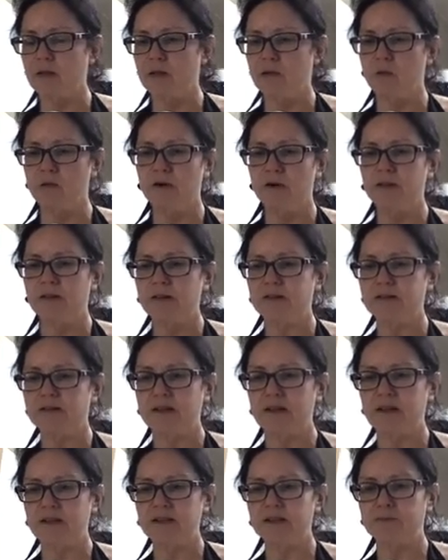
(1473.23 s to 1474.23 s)
one of these
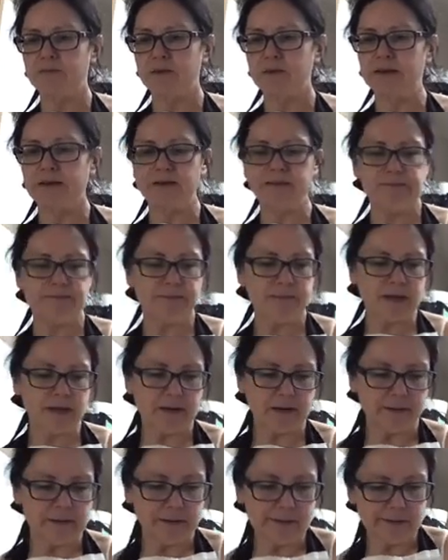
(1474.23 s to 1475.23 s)
days, but I
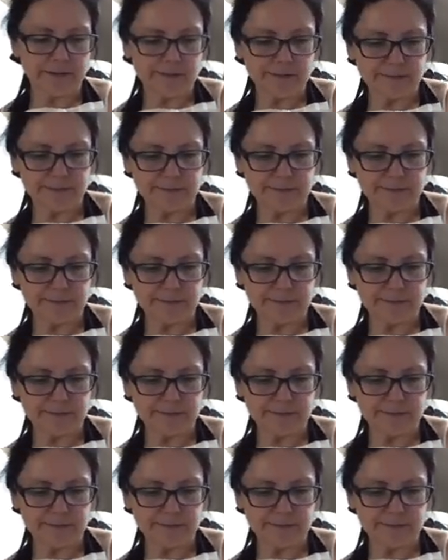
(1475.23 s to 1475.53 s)
don't know.